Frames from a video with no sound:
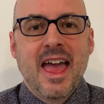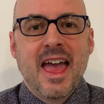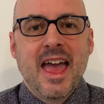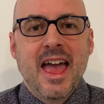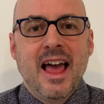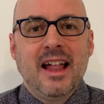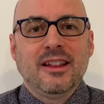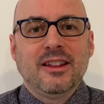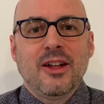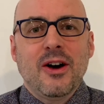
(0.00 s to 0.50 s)

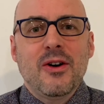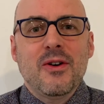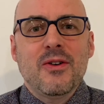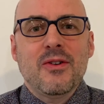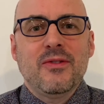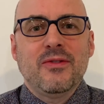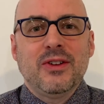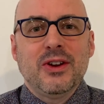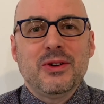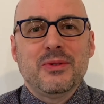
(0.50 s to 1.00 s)
Hello,
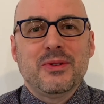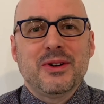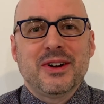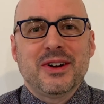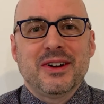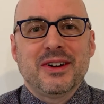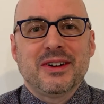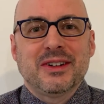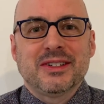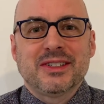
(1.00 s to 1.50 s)

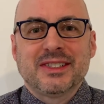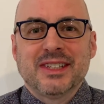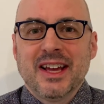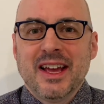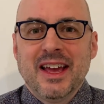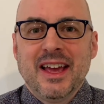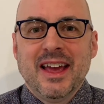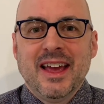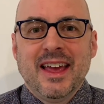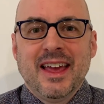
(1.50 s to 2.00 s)
viewers.
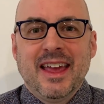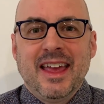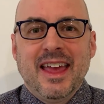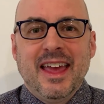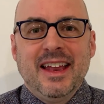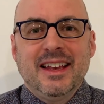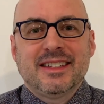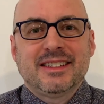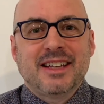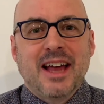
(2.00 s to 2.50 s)

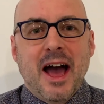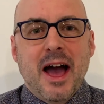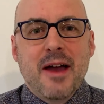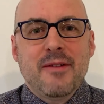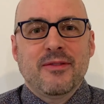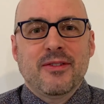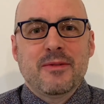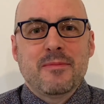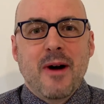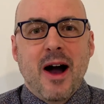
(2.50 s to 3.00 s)
It's time
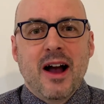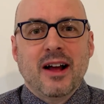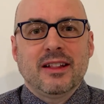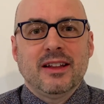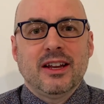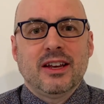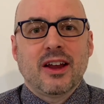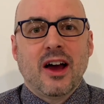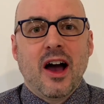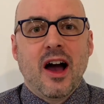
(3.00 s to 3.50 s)
for
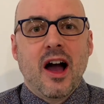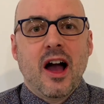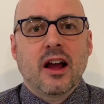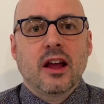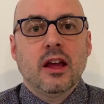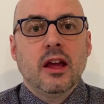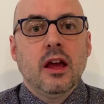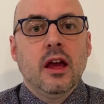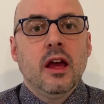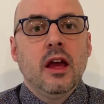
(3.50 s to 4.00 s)
Makgeolli
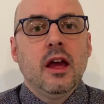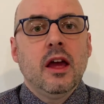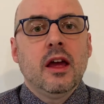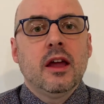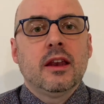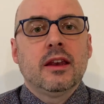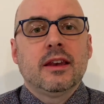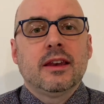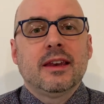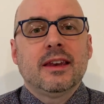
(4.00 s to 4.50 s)
Talk.
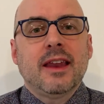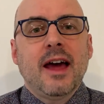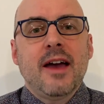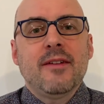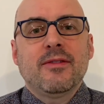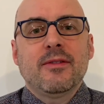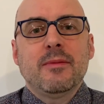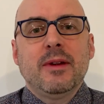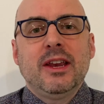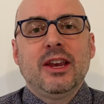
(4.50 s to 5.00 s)
Time
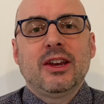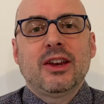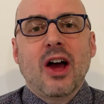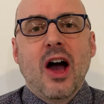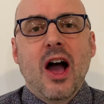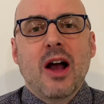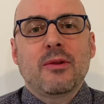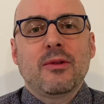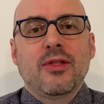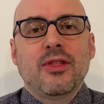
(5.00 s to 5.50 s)
for me to
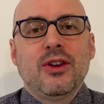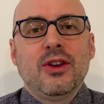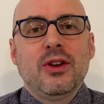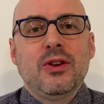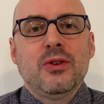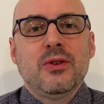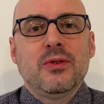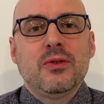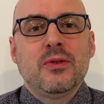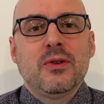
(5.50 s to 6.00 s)
talk with
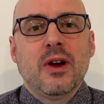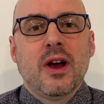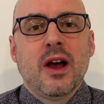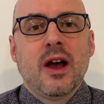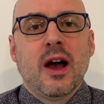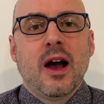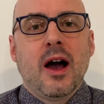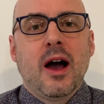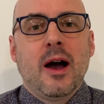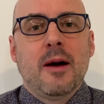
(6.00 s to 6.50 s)
you
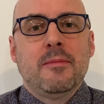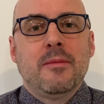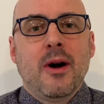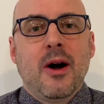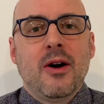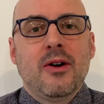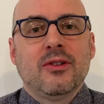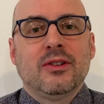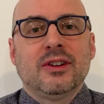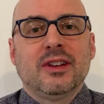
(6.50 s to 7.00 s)

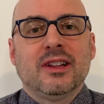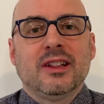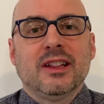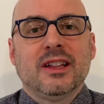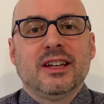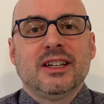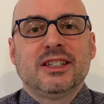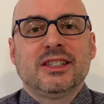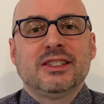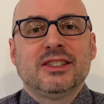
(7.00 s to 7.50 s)
about
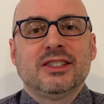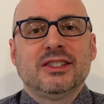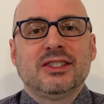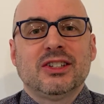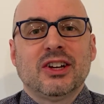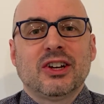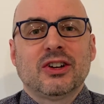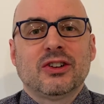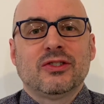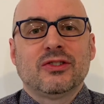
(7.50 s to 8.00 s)
delicious
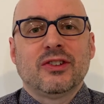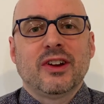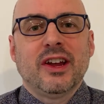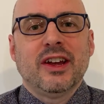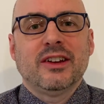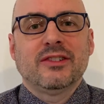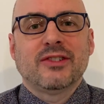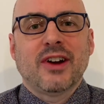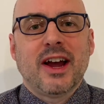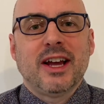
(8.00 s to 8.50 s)

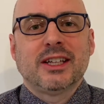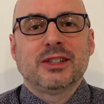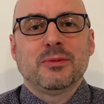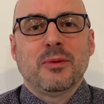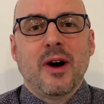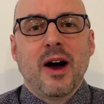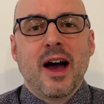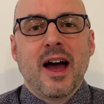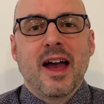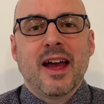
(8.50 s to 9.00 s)
Korean rice
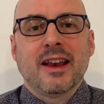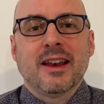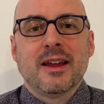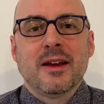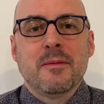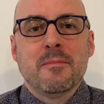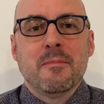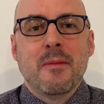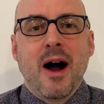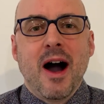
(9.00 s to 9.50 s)
wine,
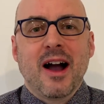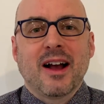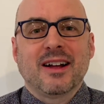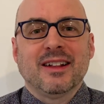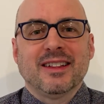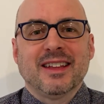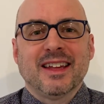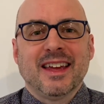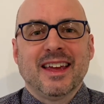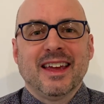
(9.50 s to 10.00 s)

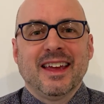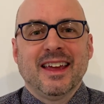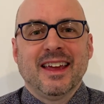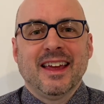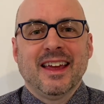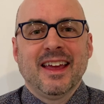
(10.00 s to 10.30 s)
makgeolli.